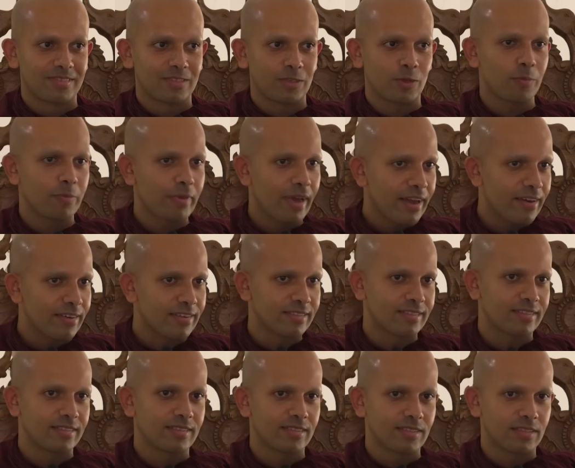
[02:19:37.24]
So
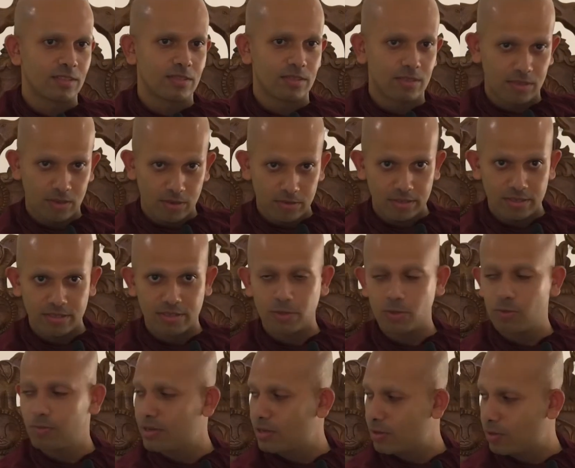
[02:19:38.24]
parents, not just
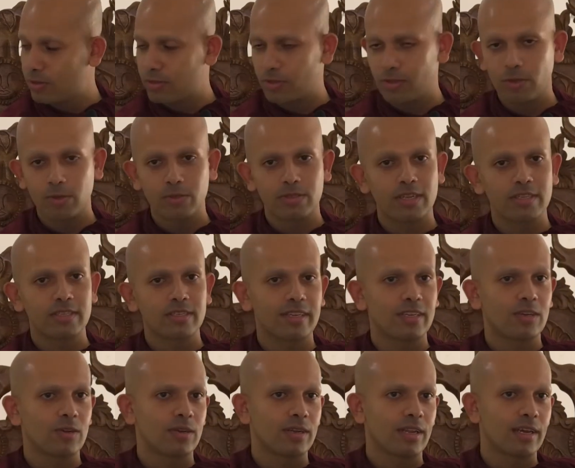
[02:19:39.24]
you but also those
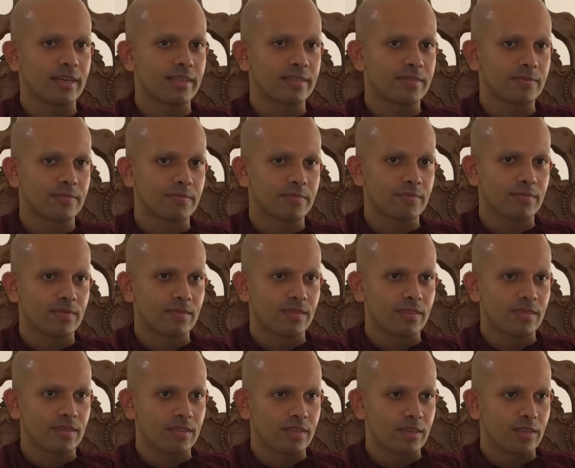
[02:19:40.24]
listening online,
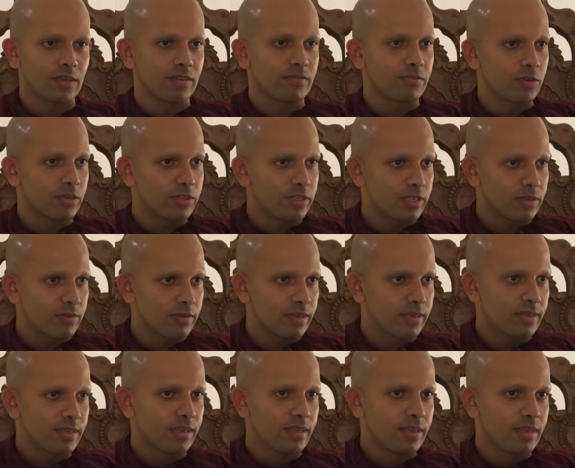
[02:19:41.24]
if your
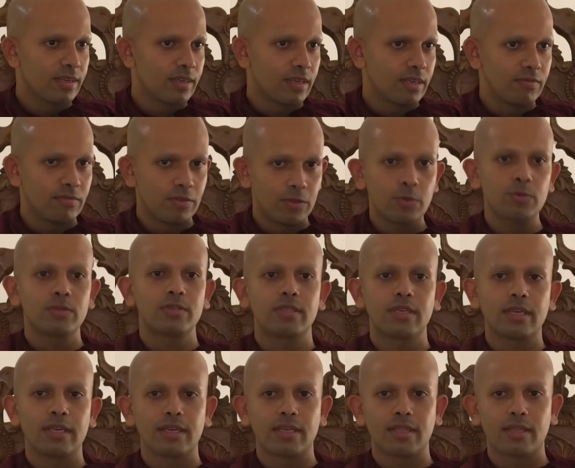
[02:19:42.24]
children, if you
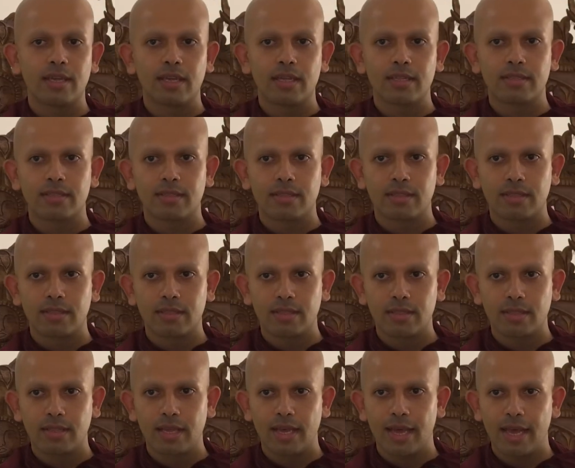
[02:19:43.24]
see that
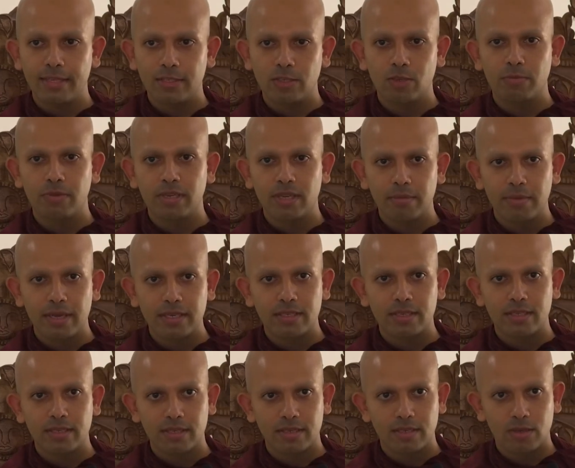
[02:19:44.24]
there has to be a
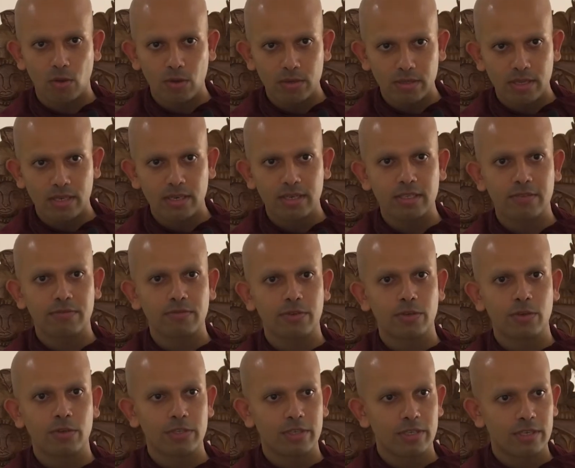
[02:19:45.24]
better alternative for
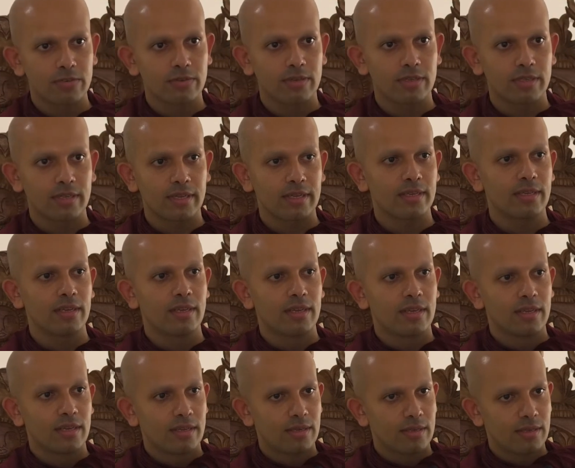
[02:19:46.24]
your children, then
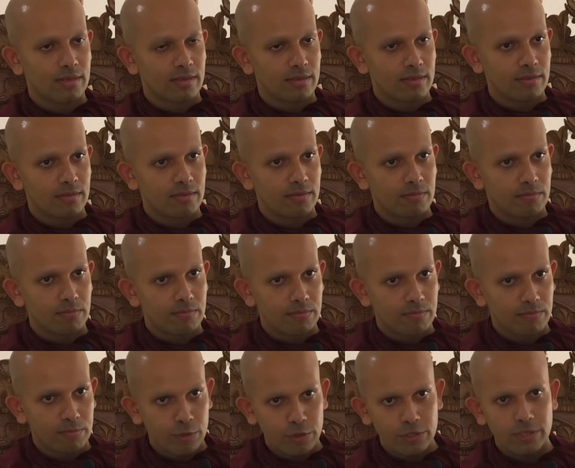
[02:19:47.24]

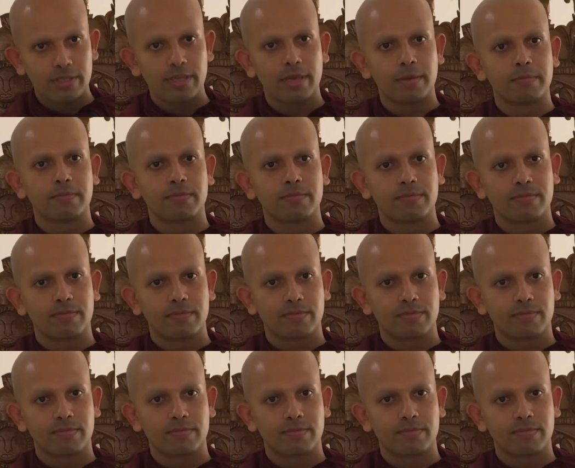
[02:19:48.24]
push them.